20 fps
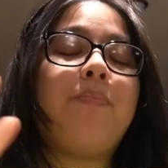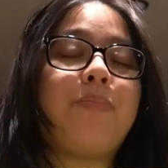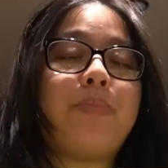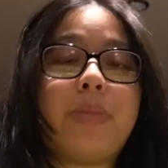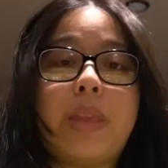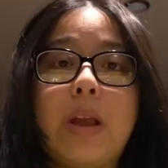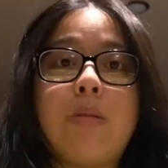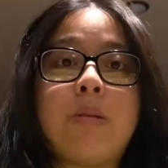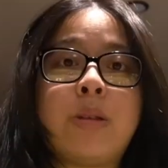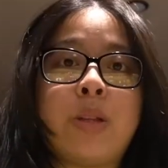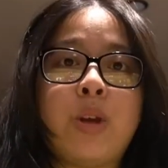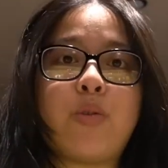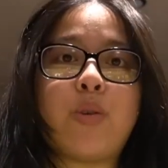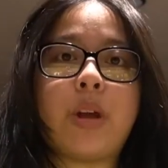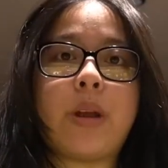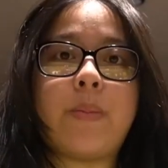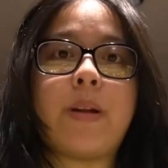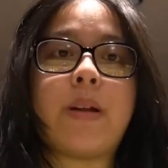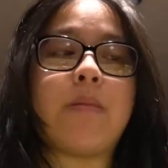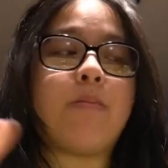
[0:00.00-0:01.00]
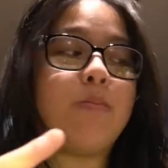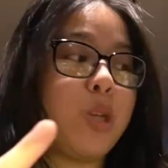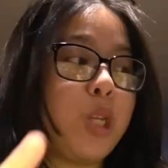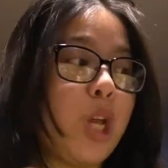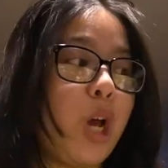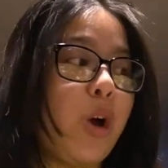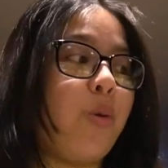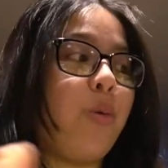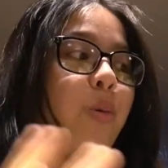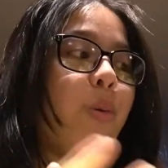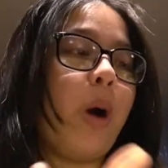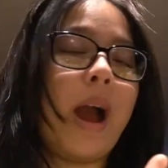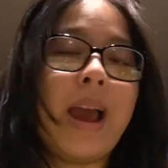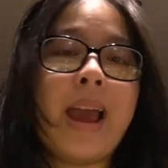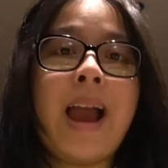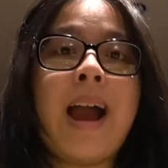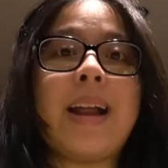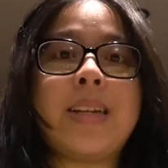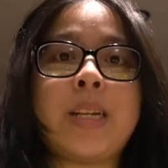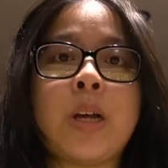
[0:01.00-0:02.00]
there was no creamer, so I
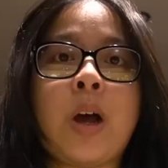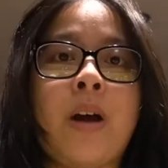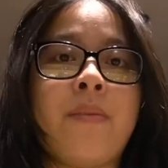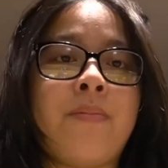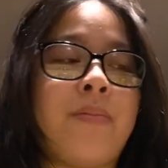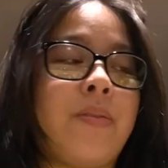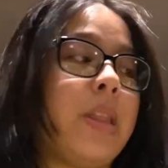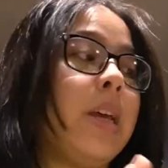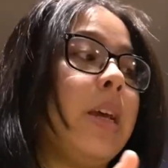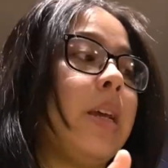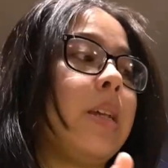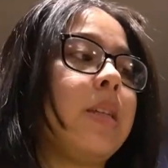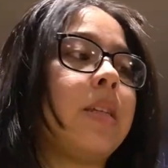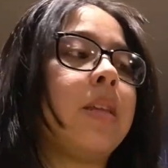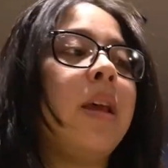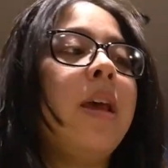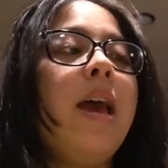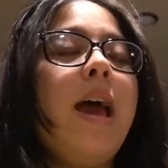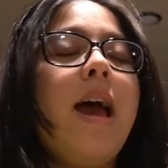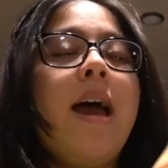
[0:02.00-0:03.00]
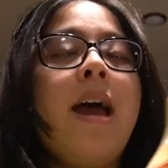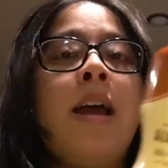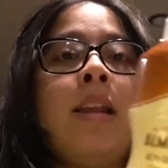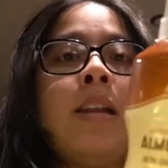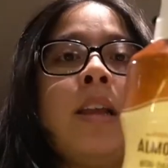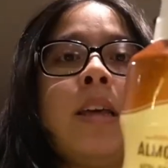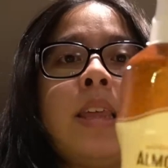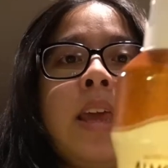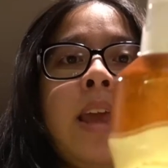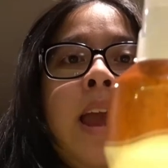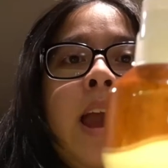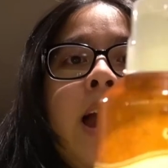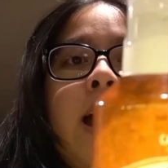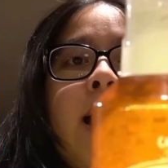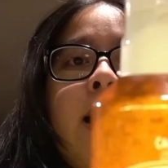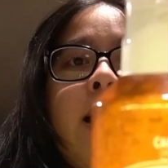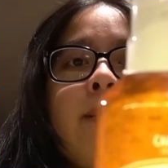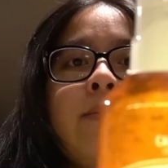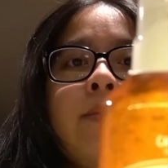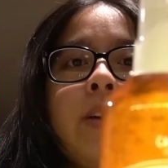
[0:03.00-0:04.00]
had to opt for this. And they
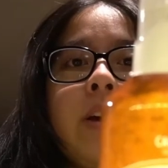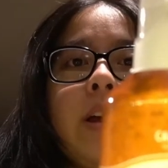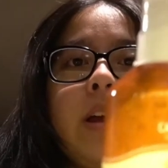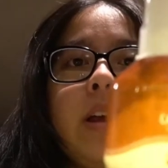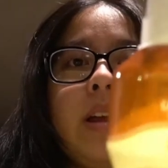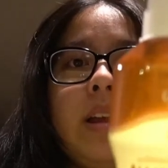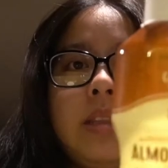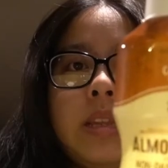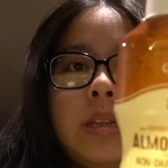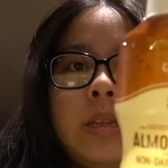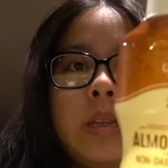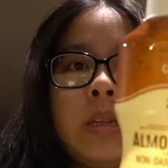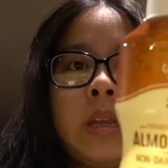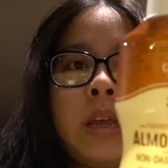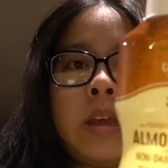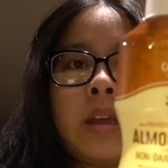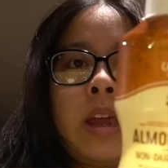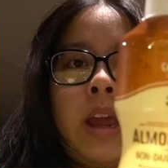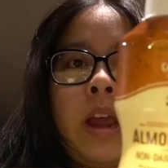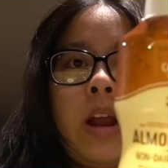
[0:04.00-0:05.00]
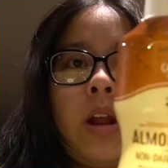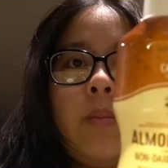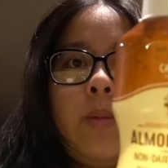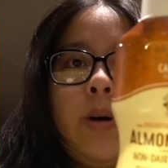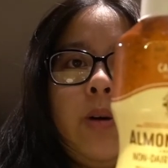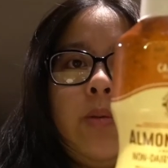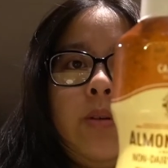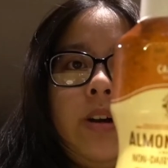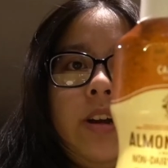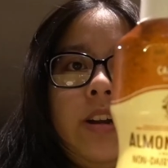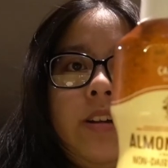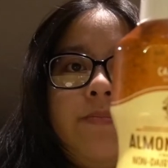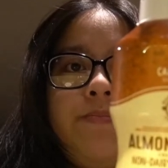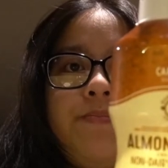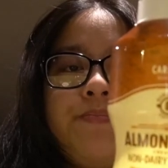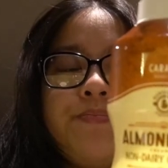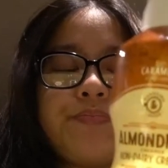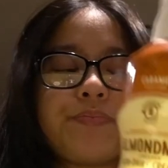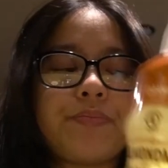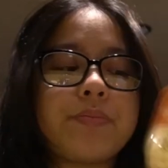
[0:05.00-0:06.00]
have, this is a caramel one,
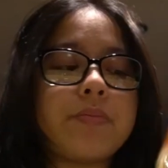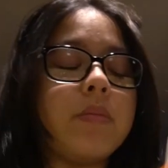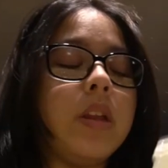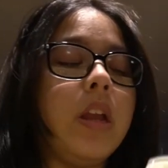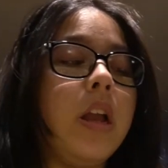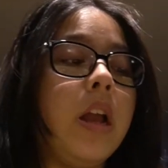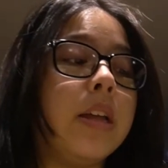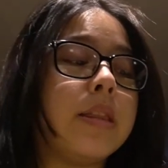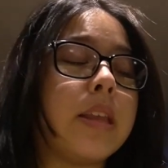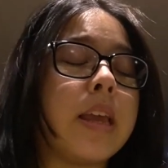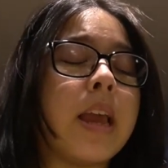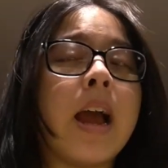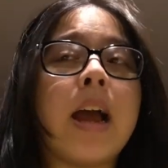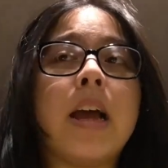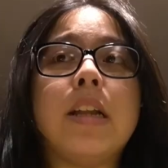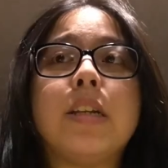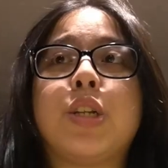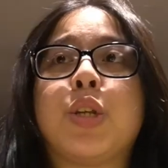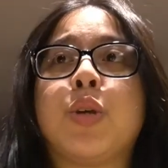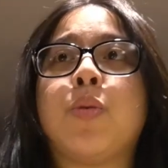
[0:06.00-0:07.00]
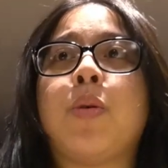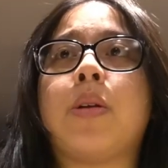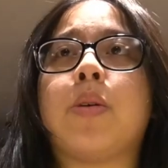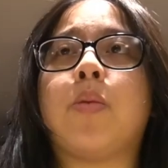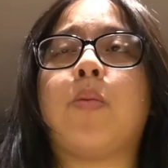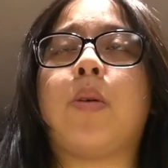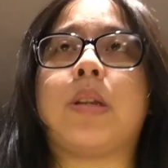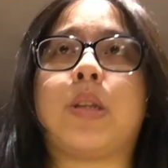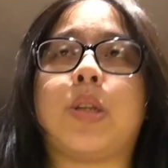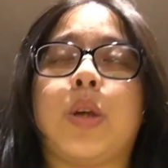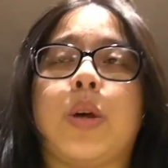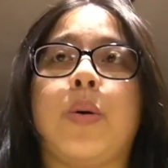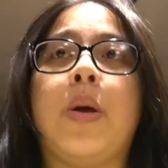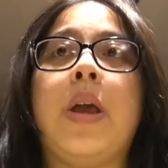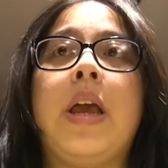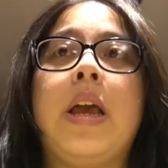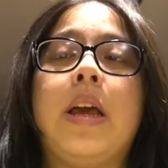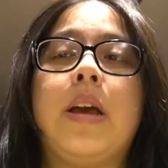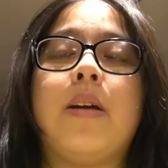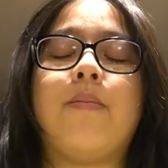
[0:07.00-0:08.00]
and they had two other ones, so
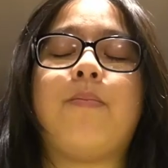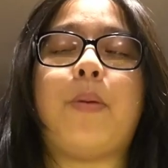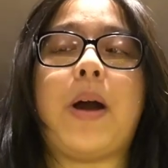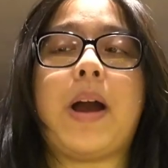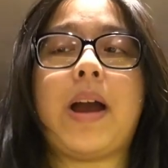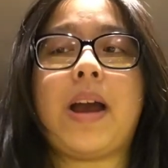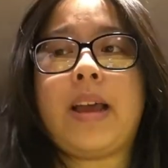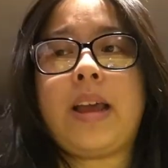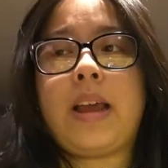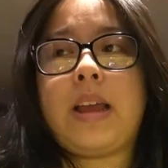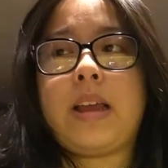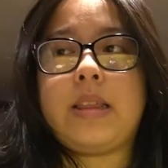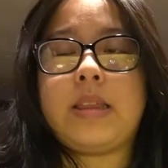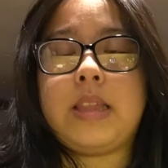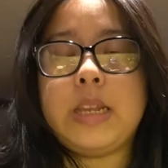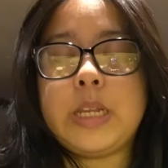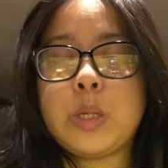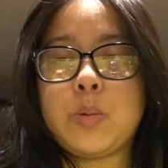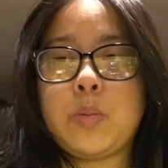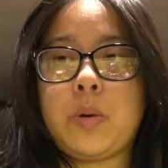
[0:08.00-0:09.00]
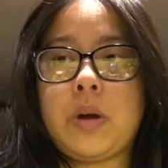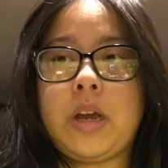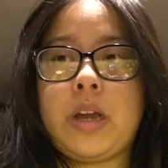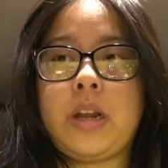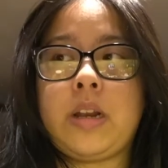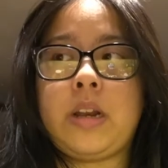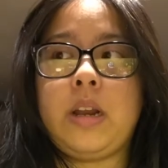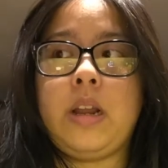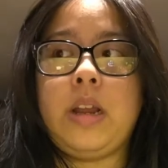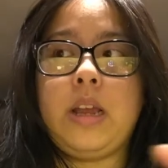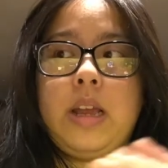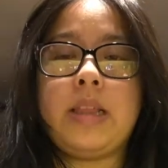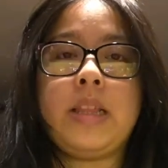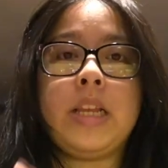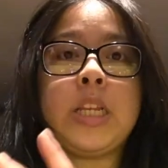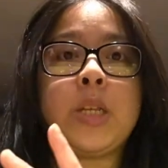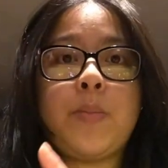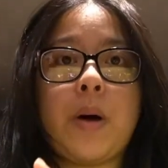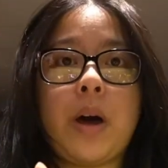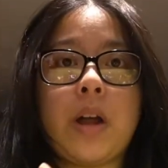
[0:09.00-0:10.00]
by this one in
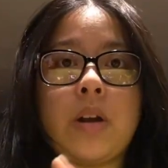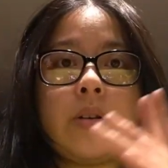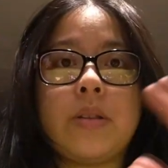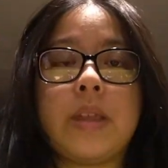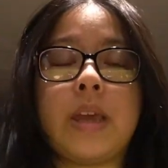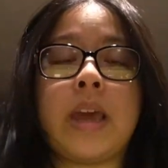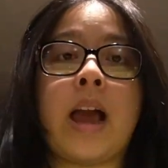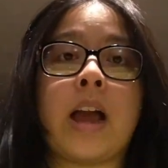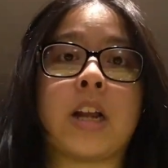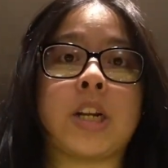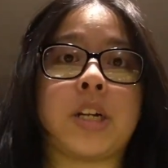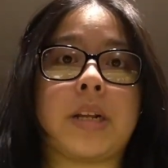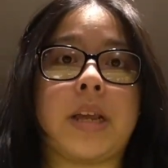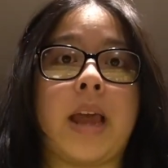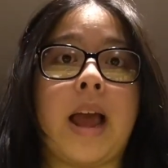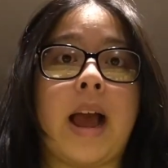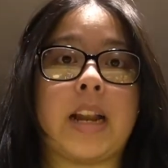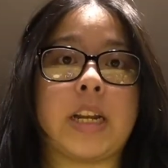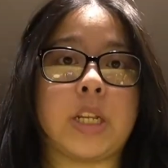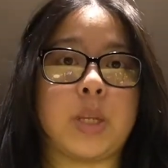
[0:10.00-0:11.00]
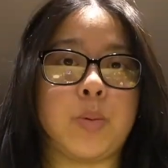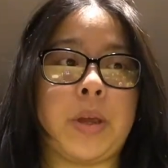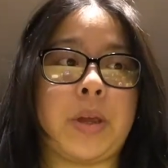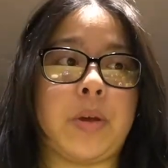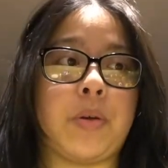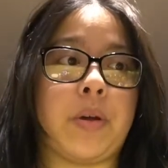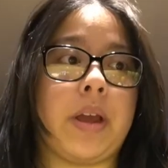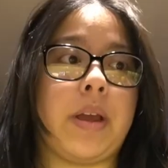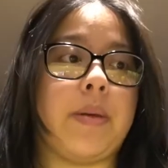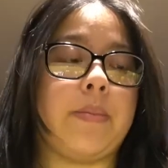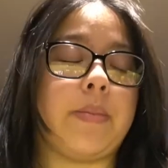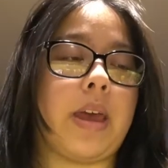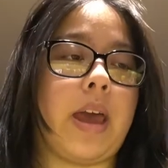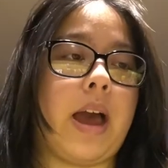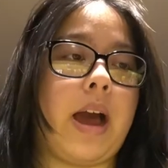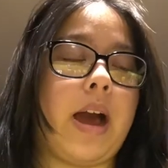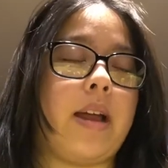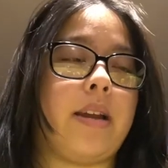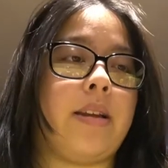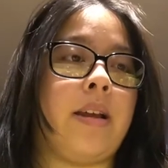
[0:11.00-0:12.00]
this bottle, they actually had sweet cream, they
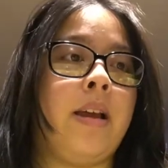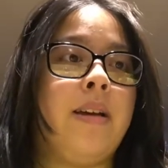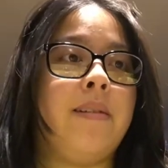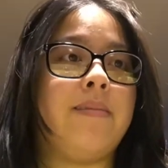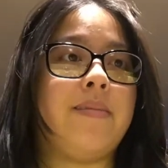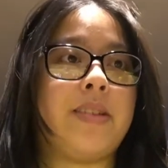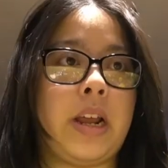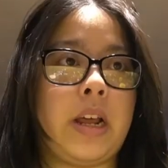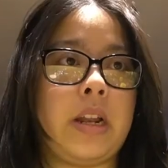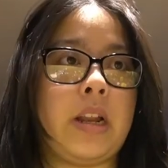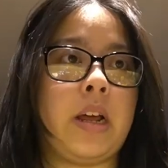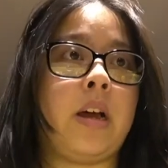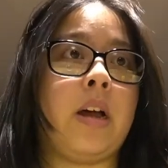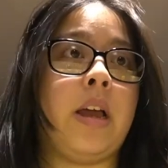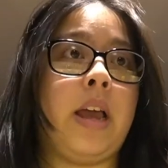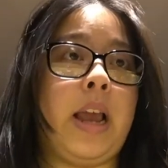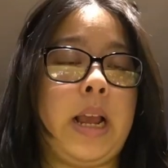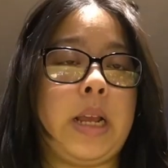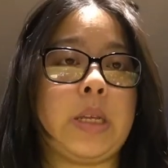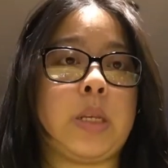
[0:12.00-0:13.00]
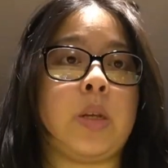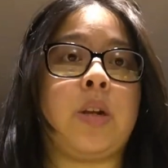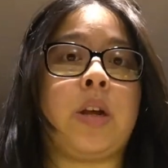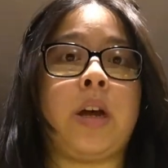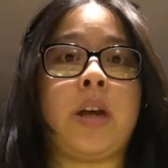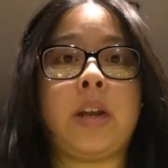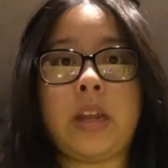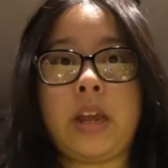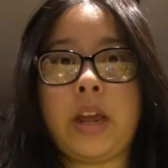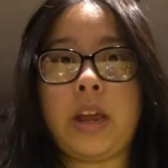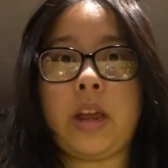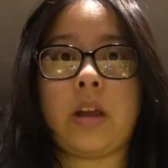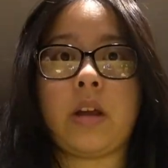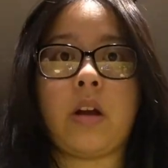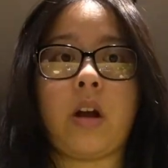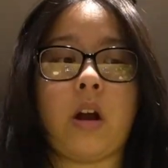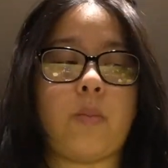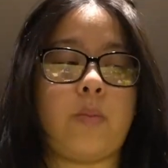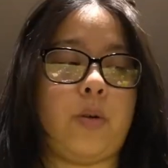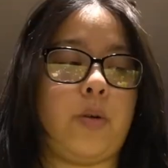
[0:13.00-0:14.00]
had vanilla, hazelnut,
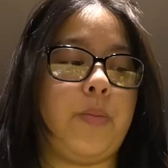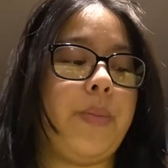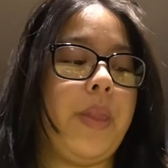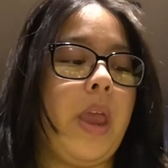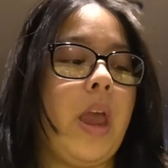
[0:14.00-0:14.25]
caramel.